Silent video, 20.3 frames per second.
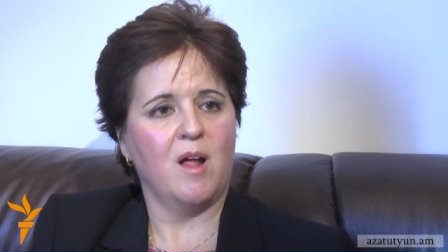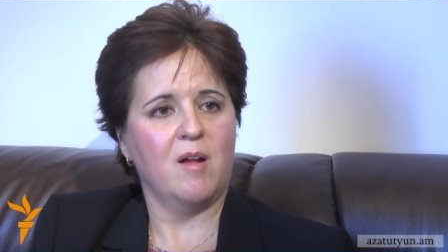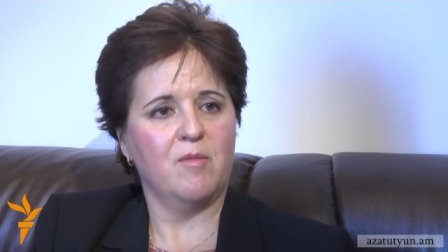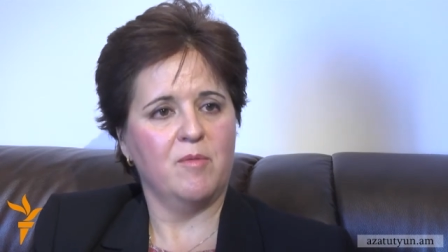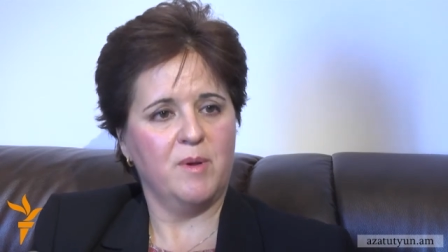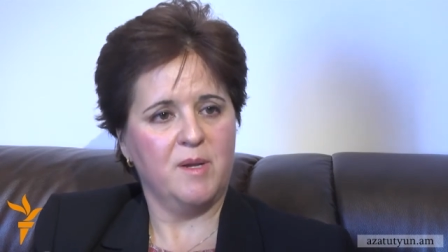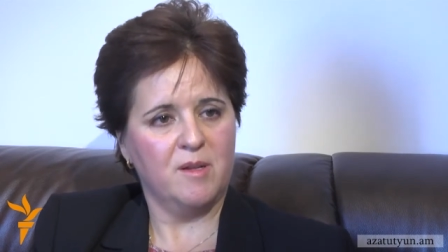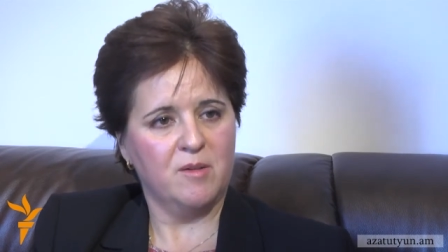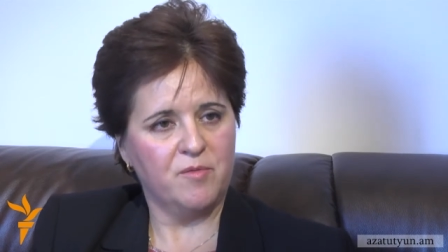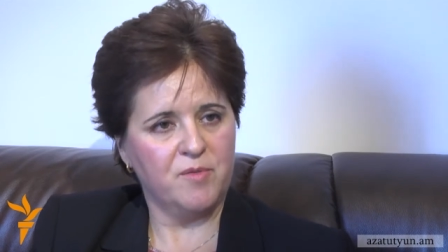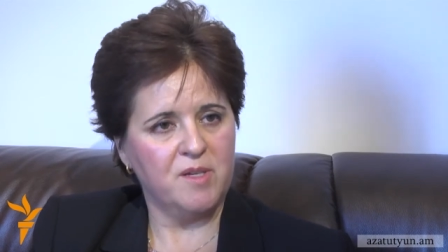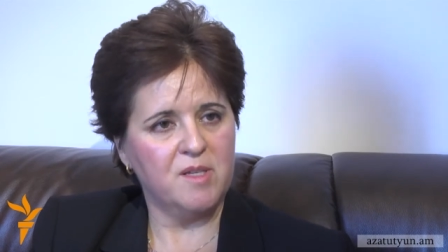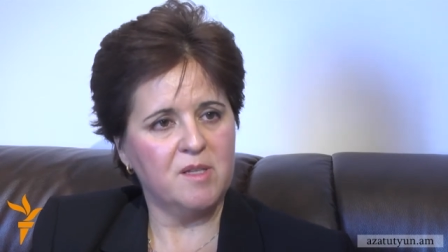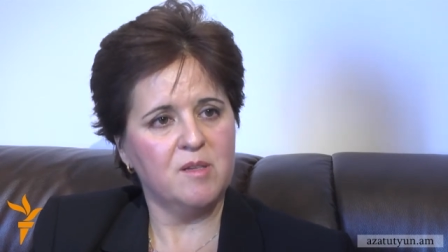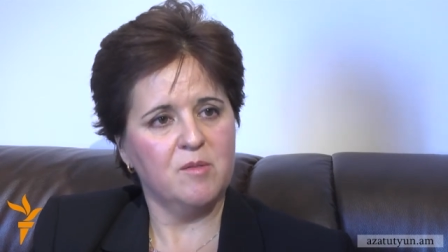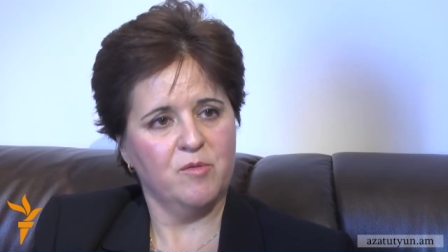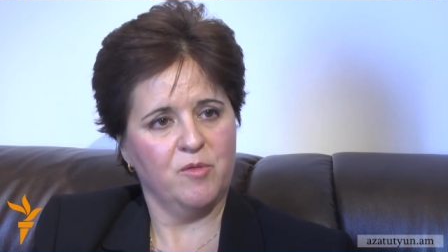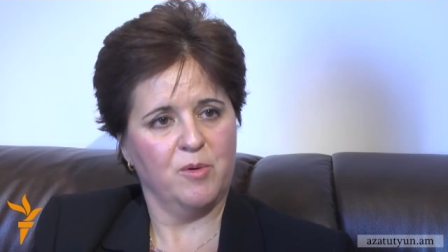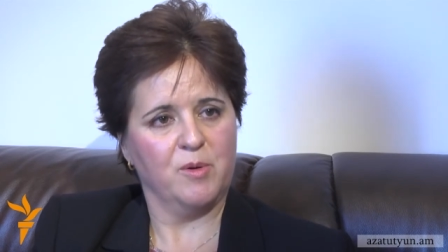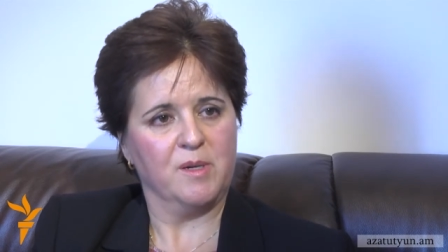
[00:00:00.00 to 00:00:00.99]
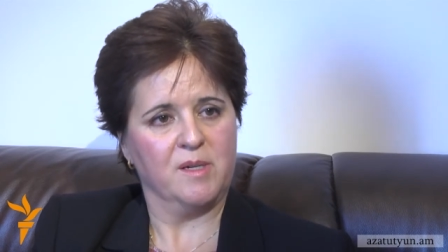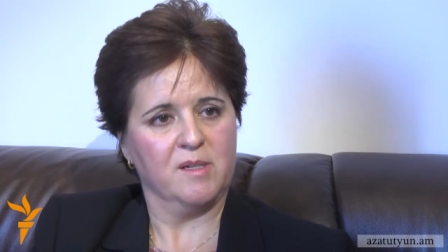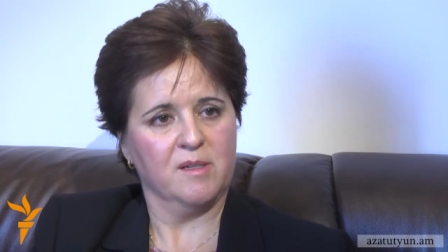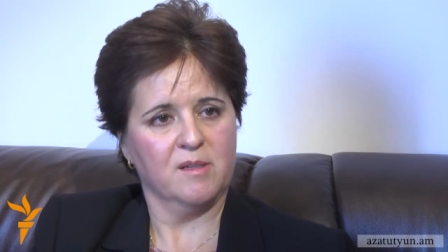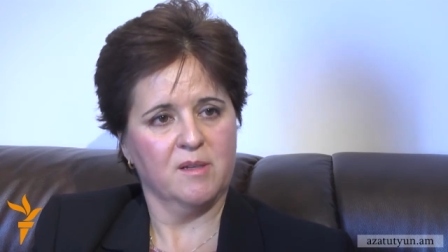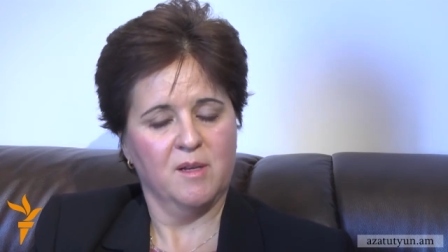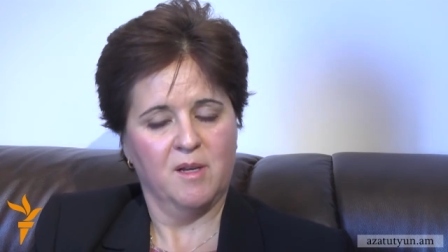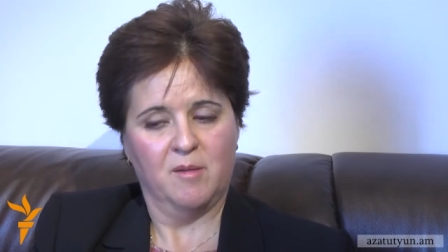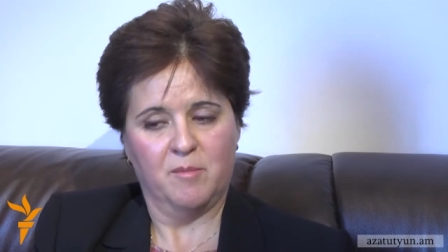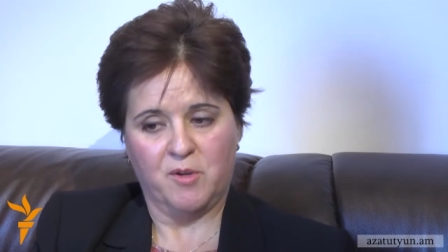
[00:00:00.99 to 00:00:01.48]
are benefiting for
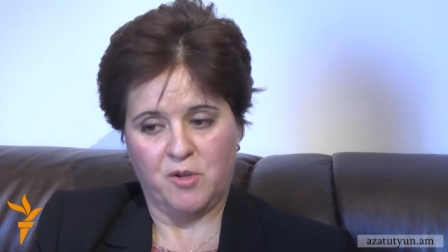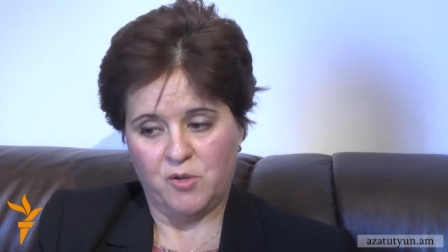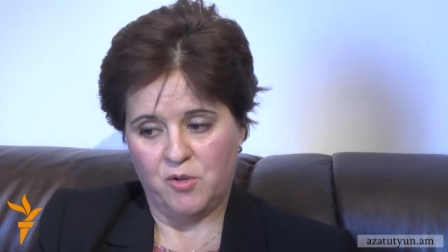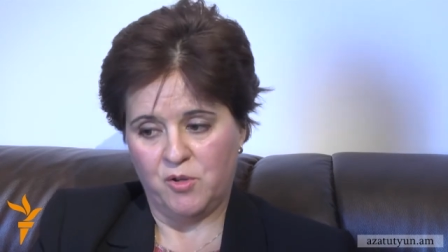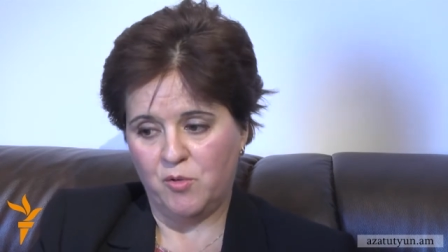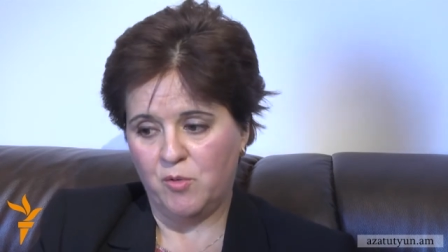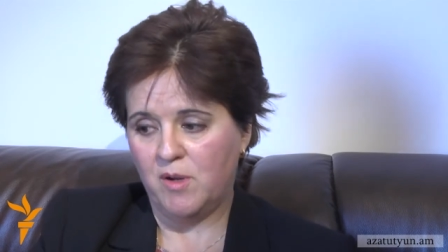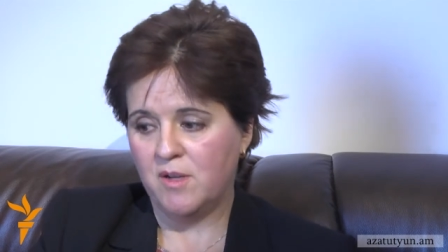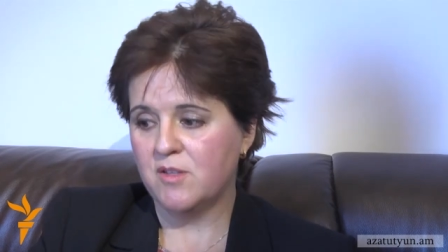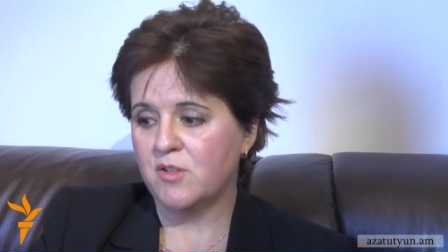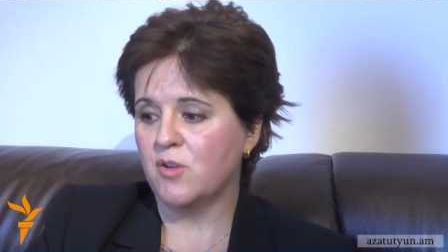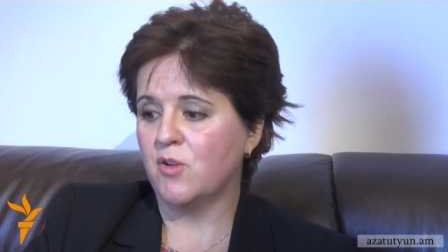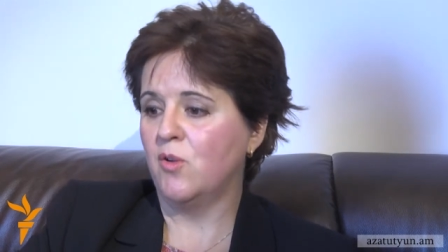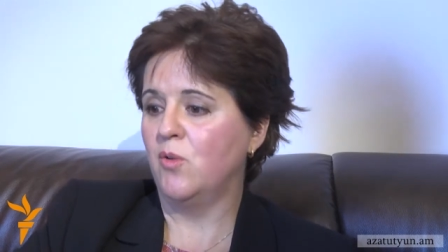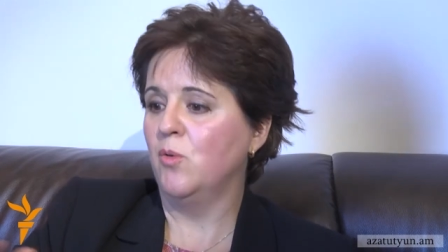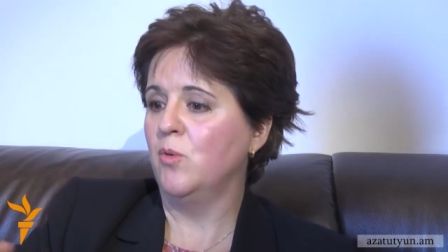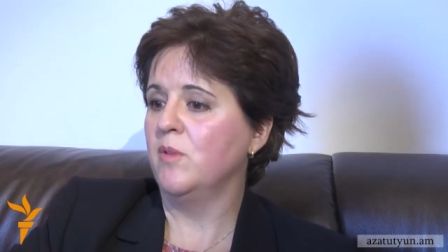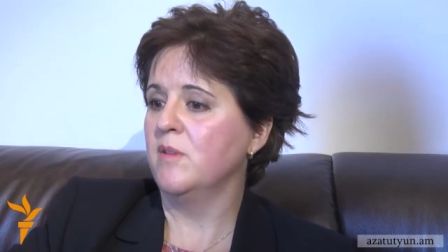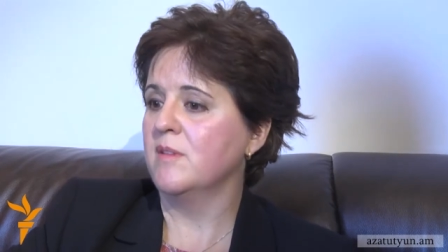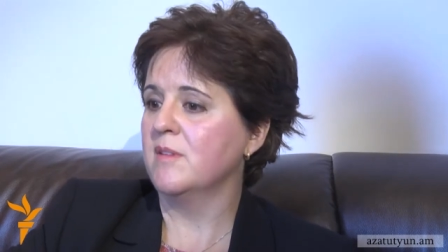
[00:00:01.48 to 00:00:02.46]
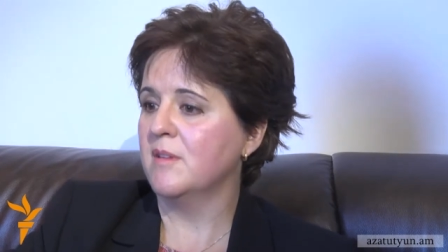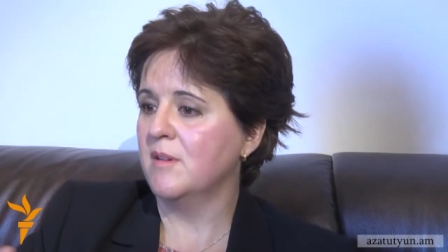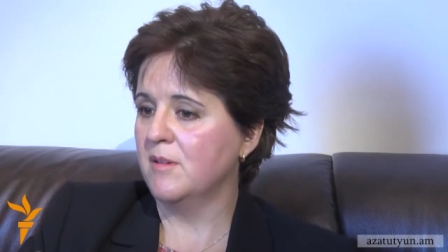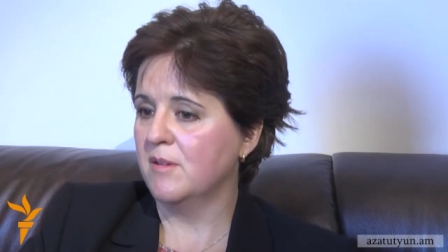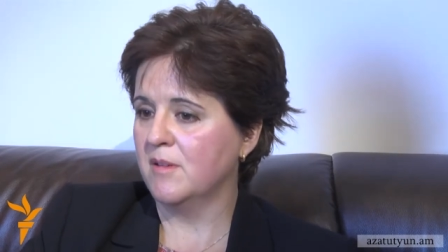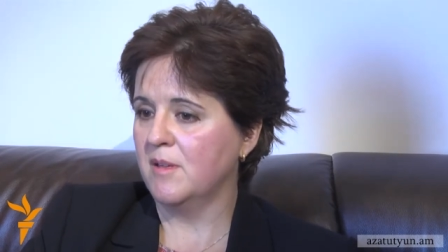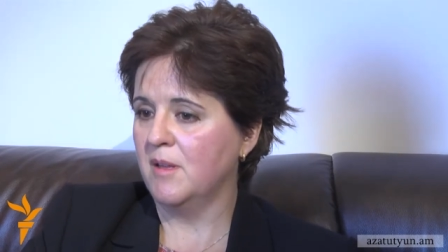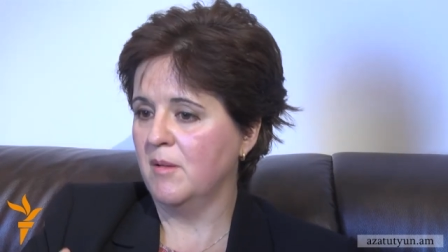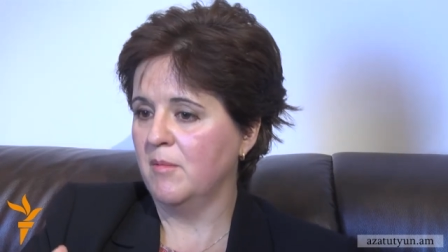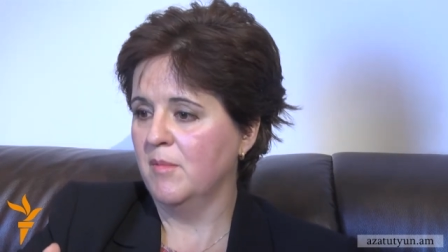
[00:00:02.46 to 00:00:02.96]
it, because you are excluding
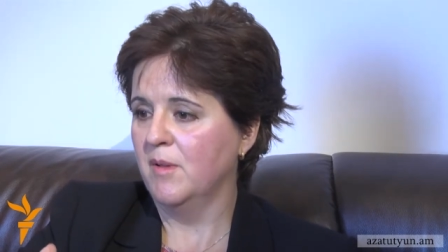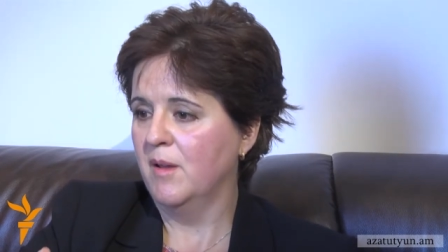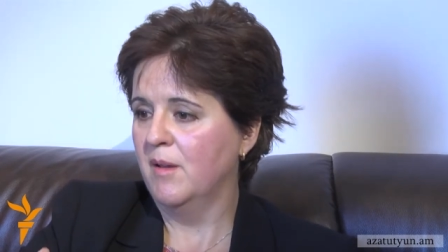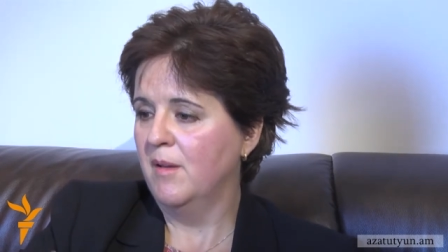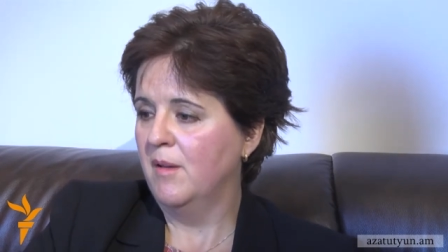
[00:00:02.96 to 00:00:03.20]
certain